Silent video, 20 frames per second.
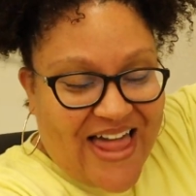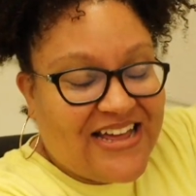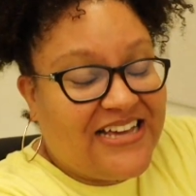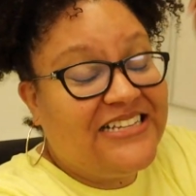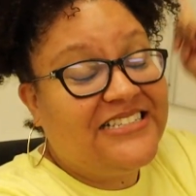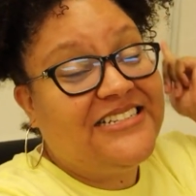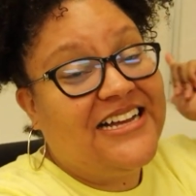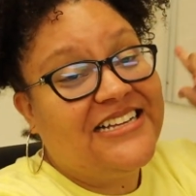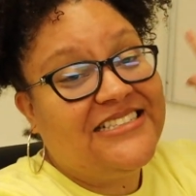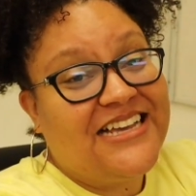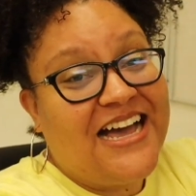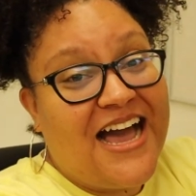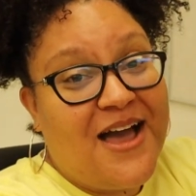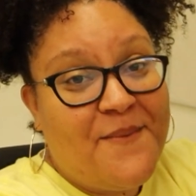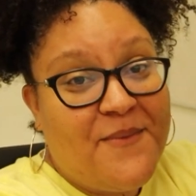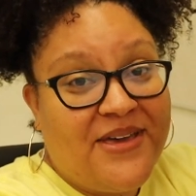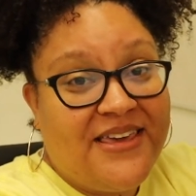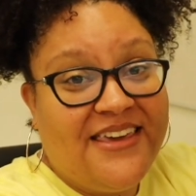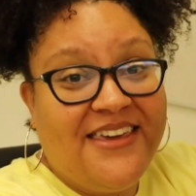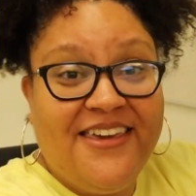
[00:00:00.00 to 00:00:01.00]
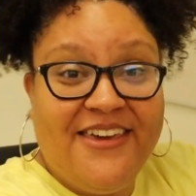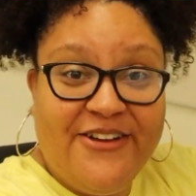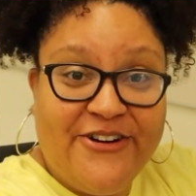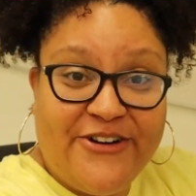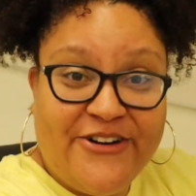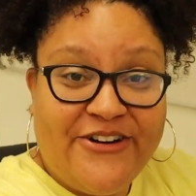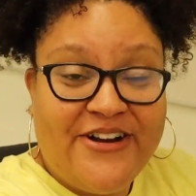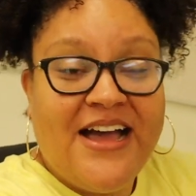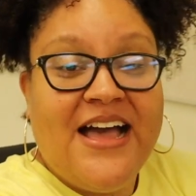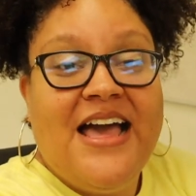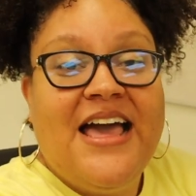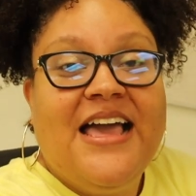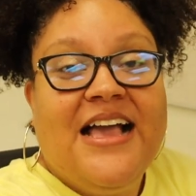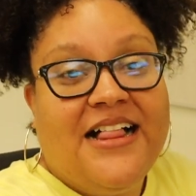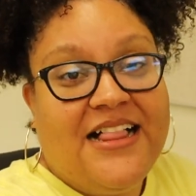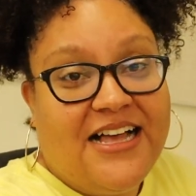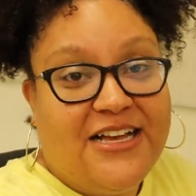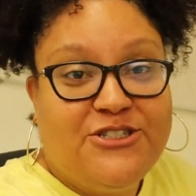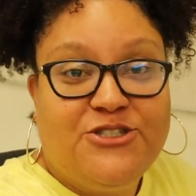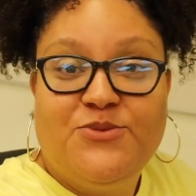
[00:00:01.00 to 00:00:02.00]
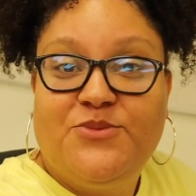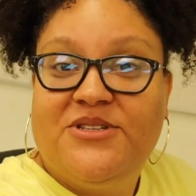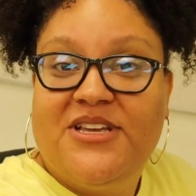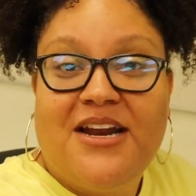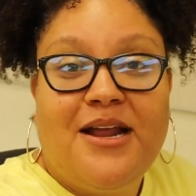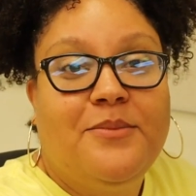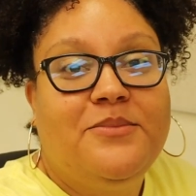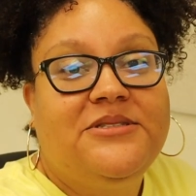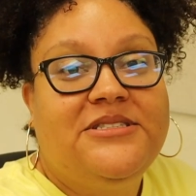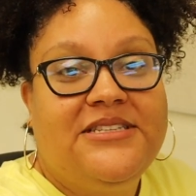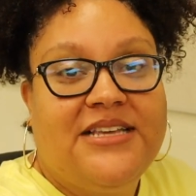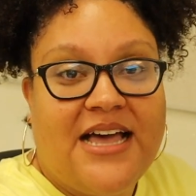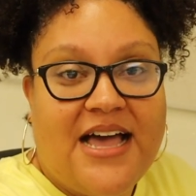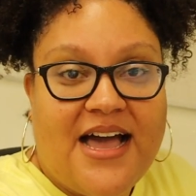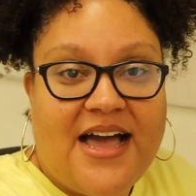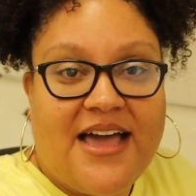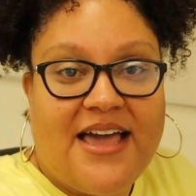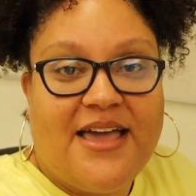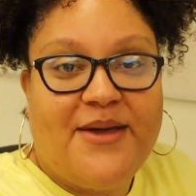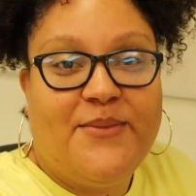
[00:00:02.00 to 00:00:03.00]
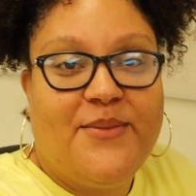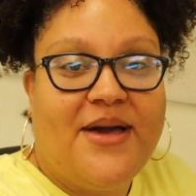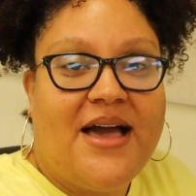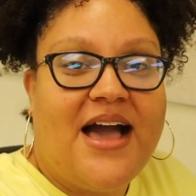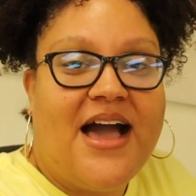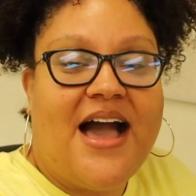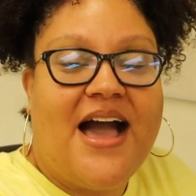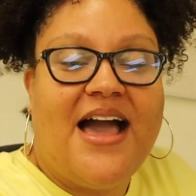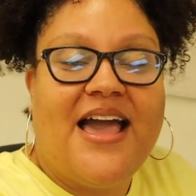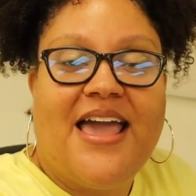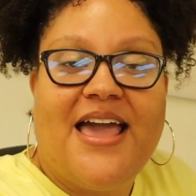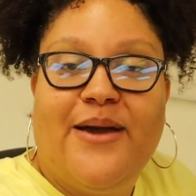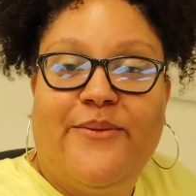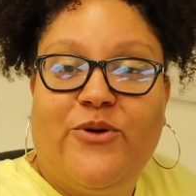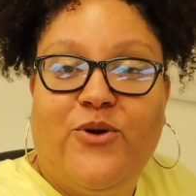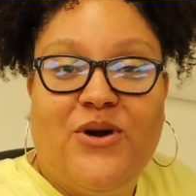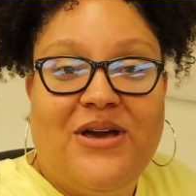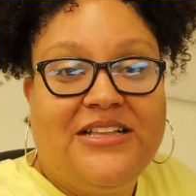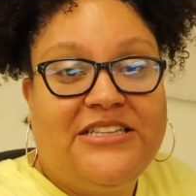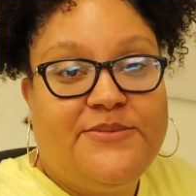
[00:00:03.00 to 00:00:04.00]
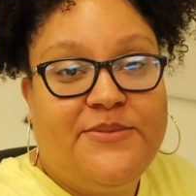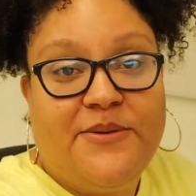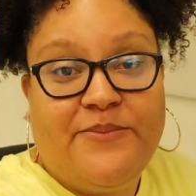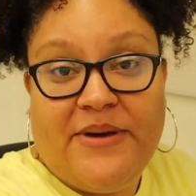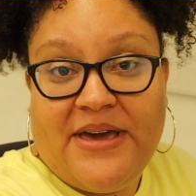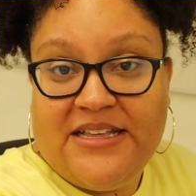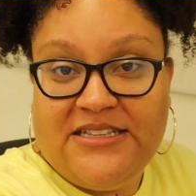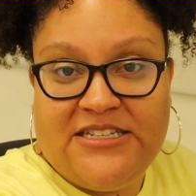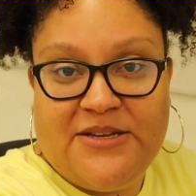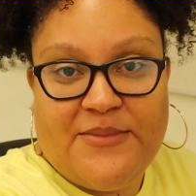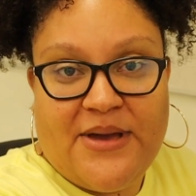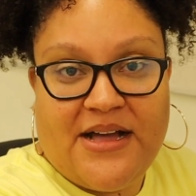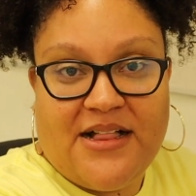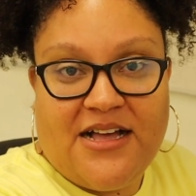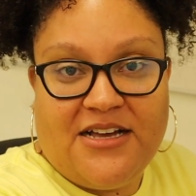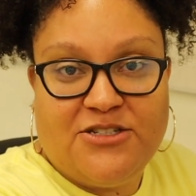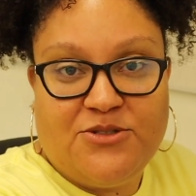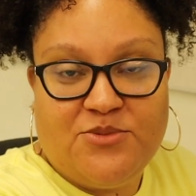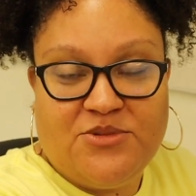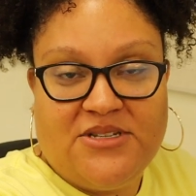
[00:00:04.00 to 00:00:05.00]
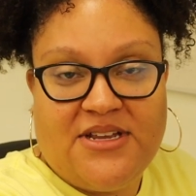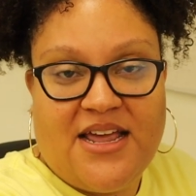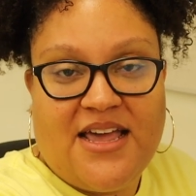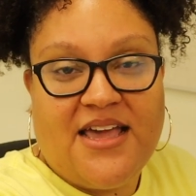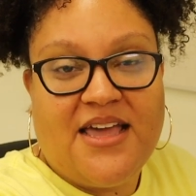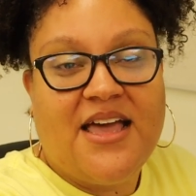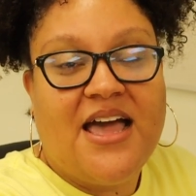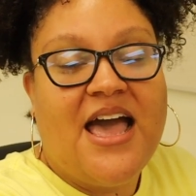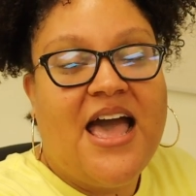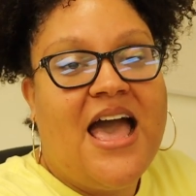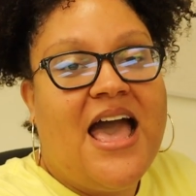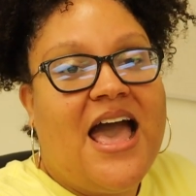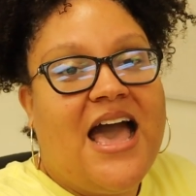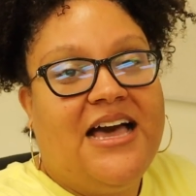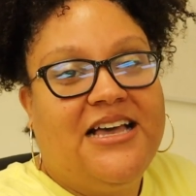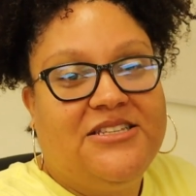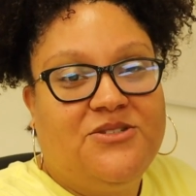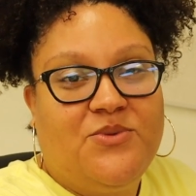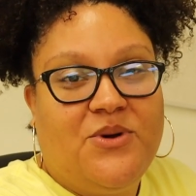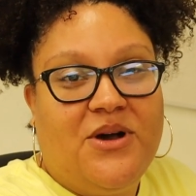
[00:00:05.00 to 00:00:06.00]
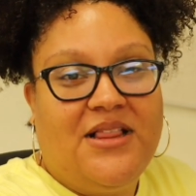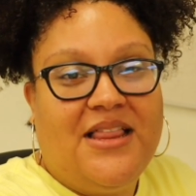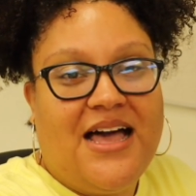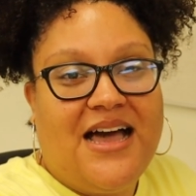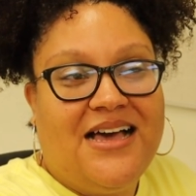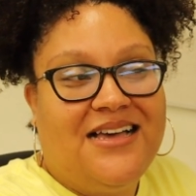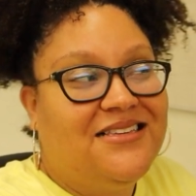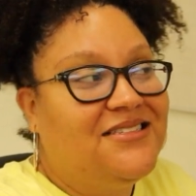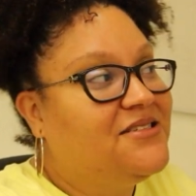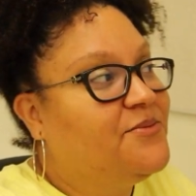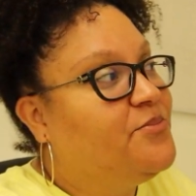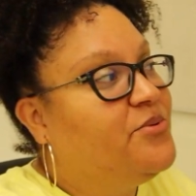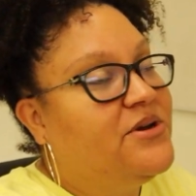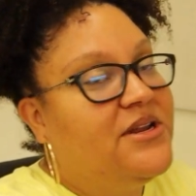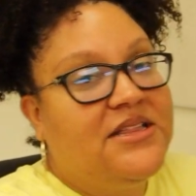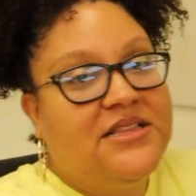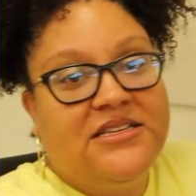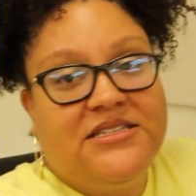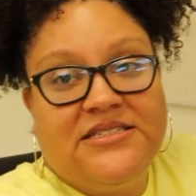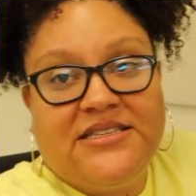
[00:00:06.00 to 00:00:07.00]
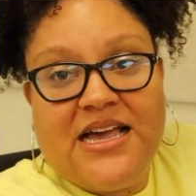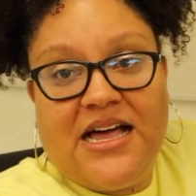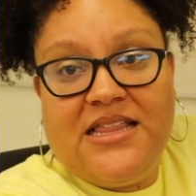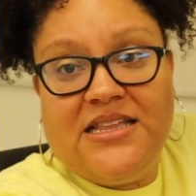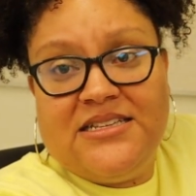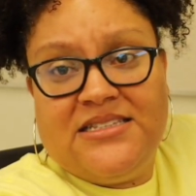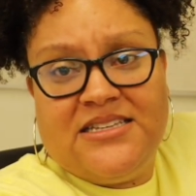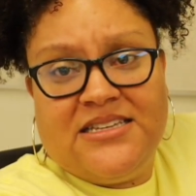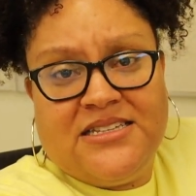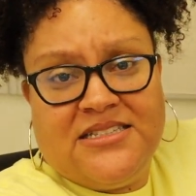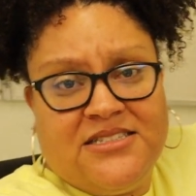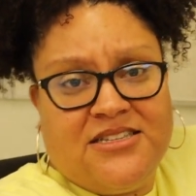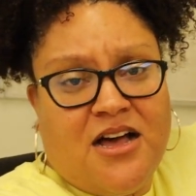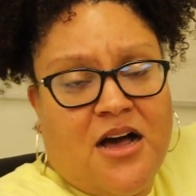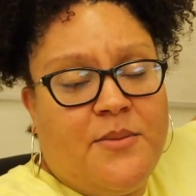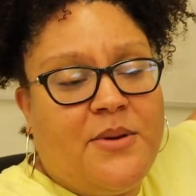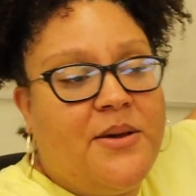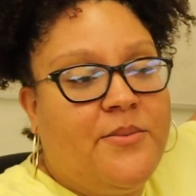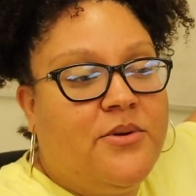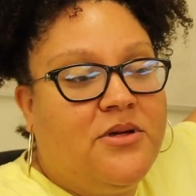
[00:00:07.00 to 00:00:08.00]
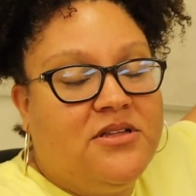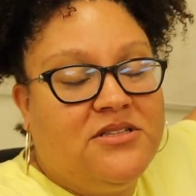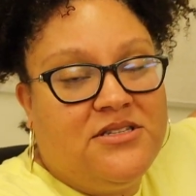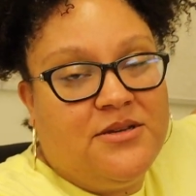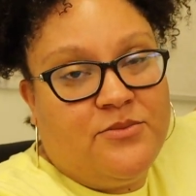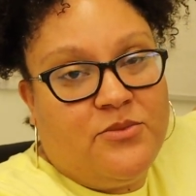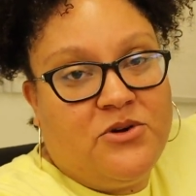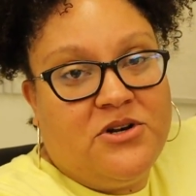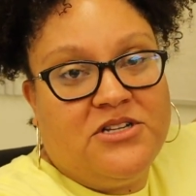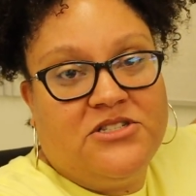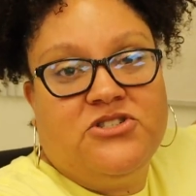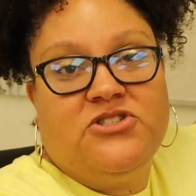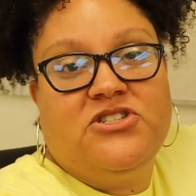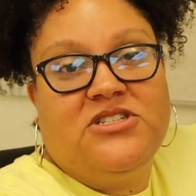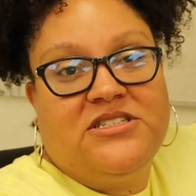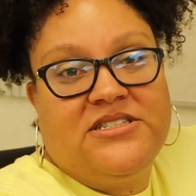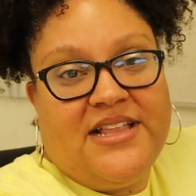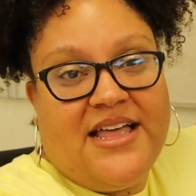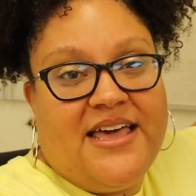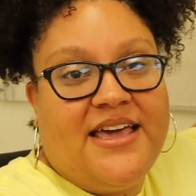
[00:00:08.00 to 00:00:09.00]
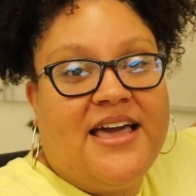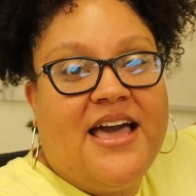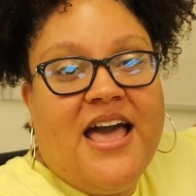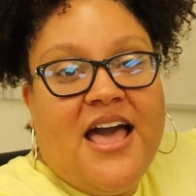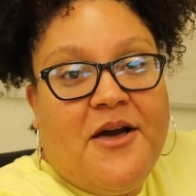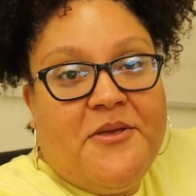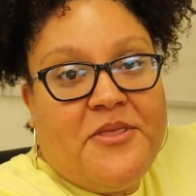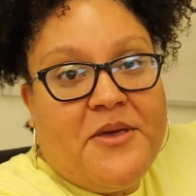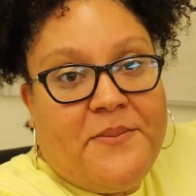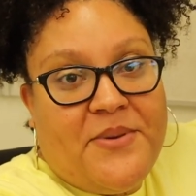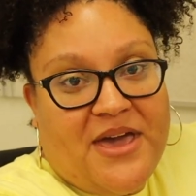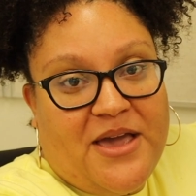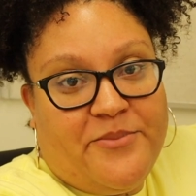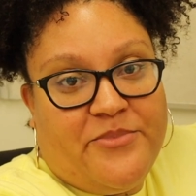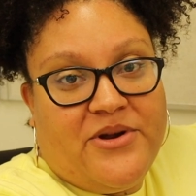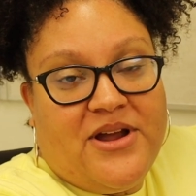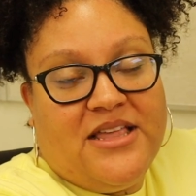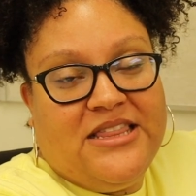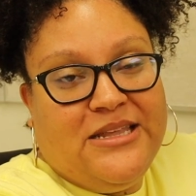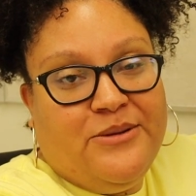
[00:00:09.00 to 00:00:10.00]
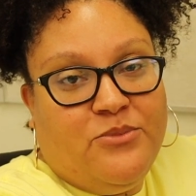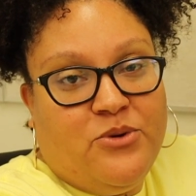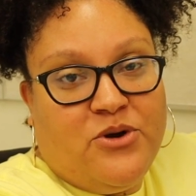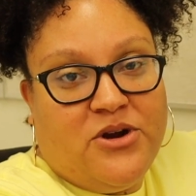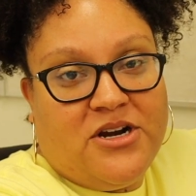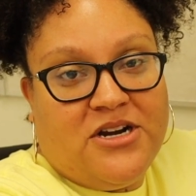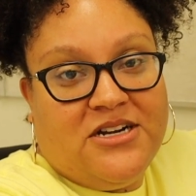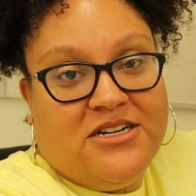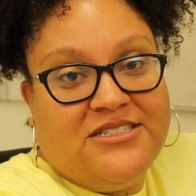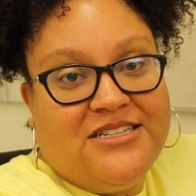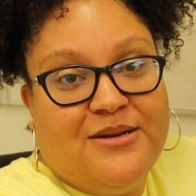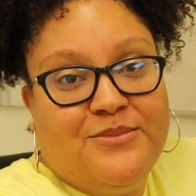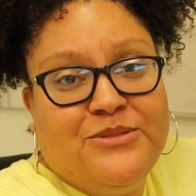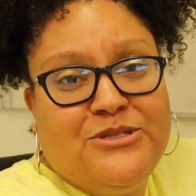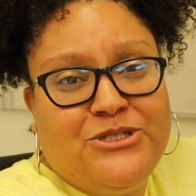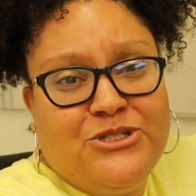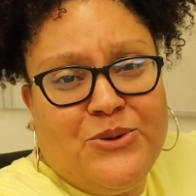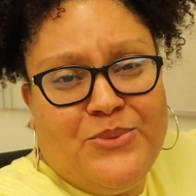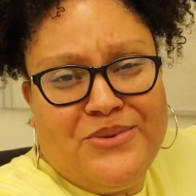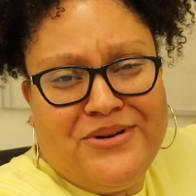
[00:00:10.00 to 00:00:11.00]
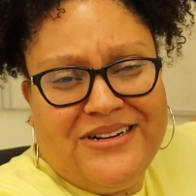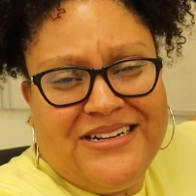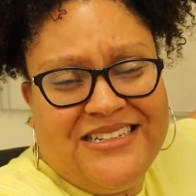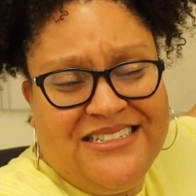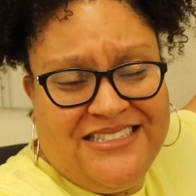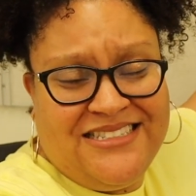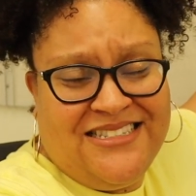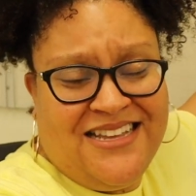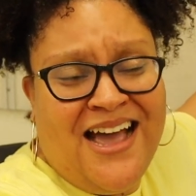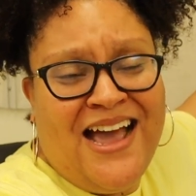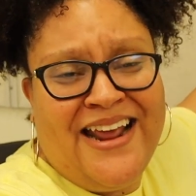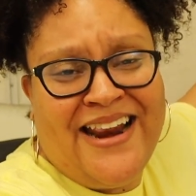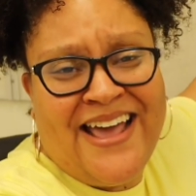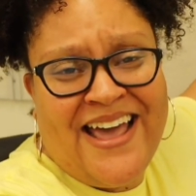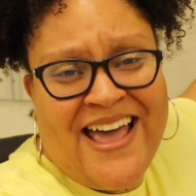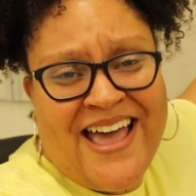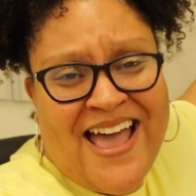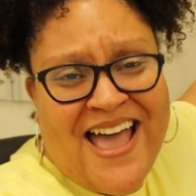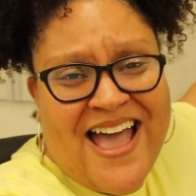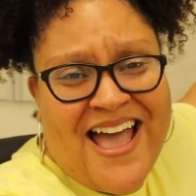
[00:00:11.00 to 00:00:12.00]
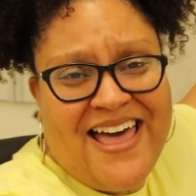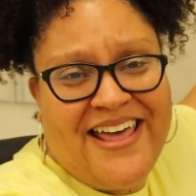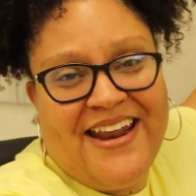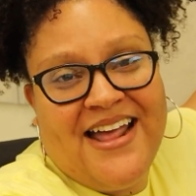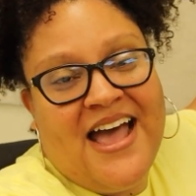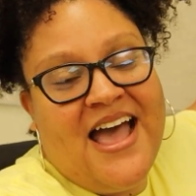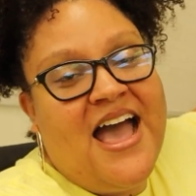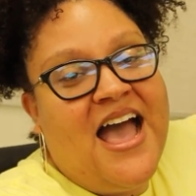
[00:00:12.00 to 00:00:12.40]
It's that time of year, classroom setup time. I am going to be painting my classroom today, as well as putting the skeletons on my bulletin board, so just like the paper and the borders. I'm super excited.